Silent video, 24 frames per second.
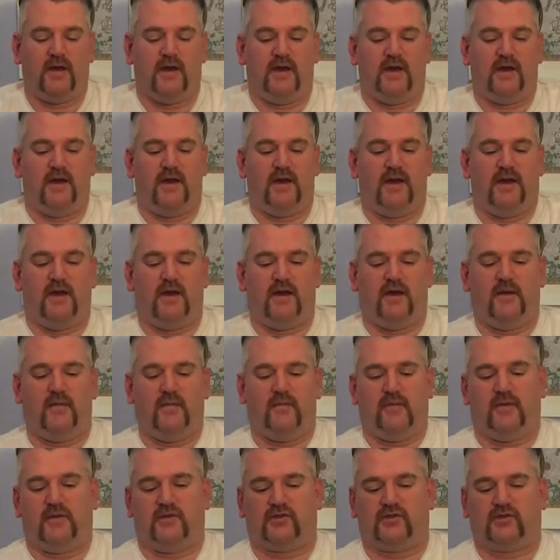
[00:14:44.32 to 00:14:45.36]

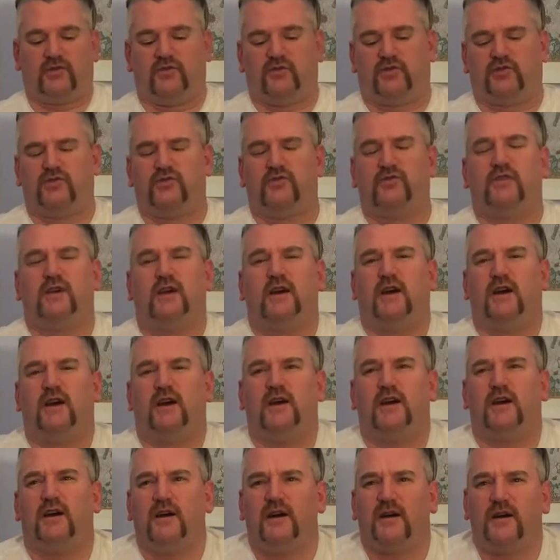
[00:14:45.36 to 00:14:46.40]
There's also
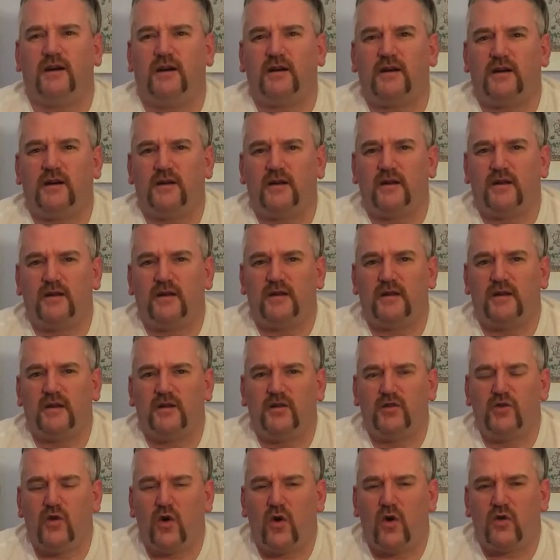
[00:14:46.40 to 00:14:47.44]
a
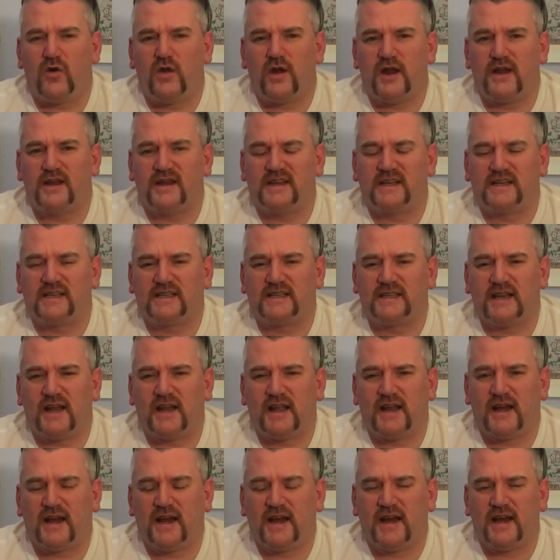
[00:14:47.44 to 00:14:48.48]

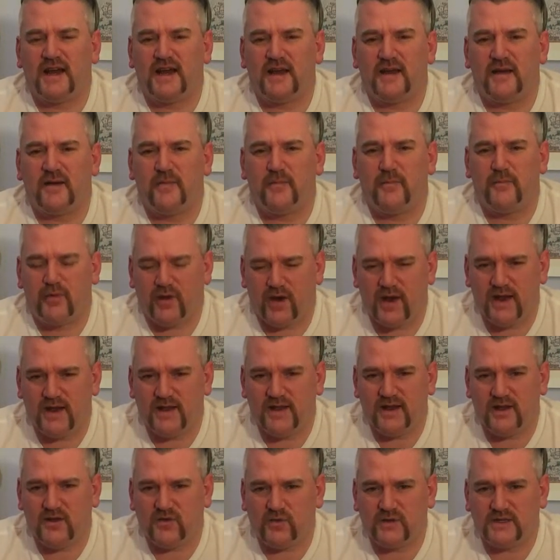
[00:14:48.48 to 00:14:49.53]
non-distillery
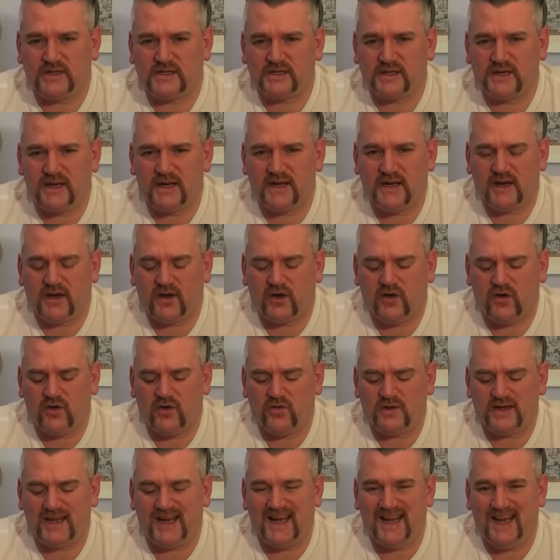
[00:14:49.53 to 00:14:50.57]
branded whiskey
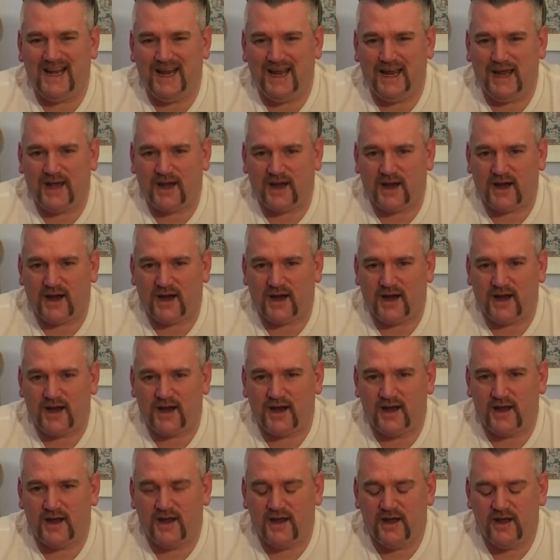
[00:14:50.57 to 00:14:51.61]
called Illeach
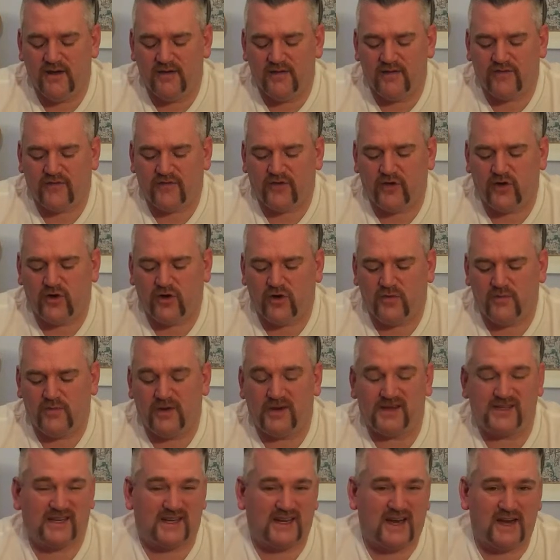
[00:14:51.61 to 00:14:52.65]
from,
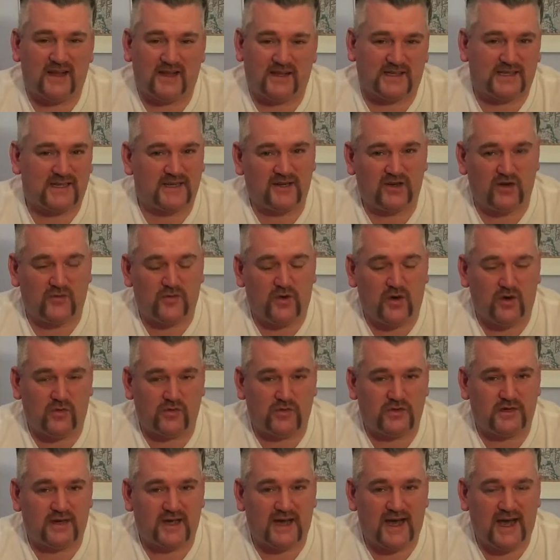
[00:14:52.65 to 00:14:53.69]
it's an Islay single
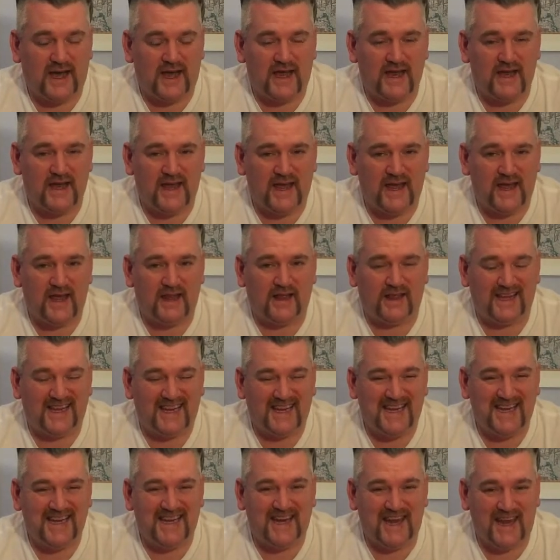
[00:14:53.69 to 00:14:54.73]
malt,
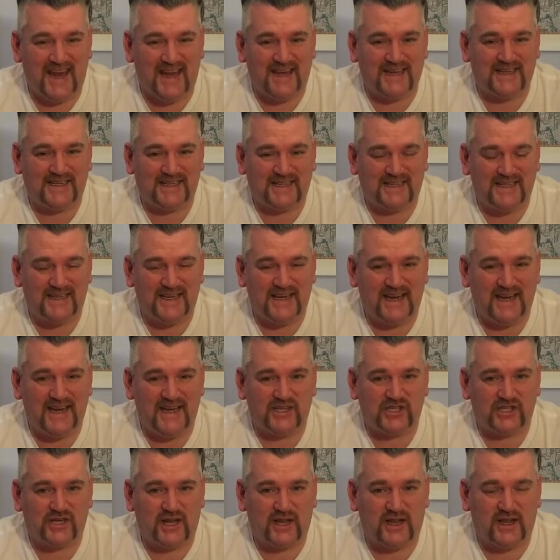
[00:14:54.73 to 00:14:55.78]

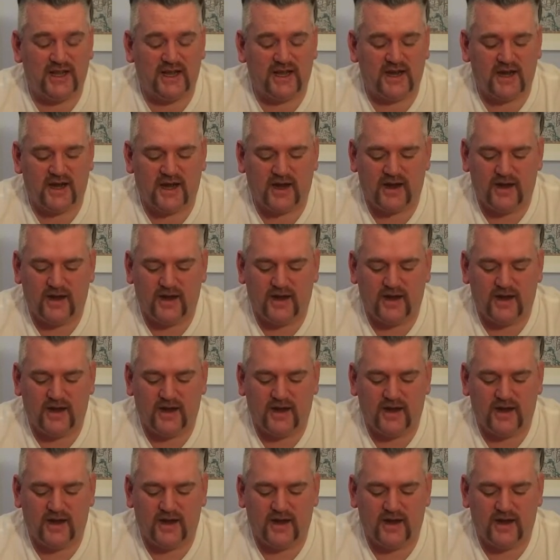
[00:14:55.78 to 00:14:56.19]
I-L-E-A-C-H, Illeach.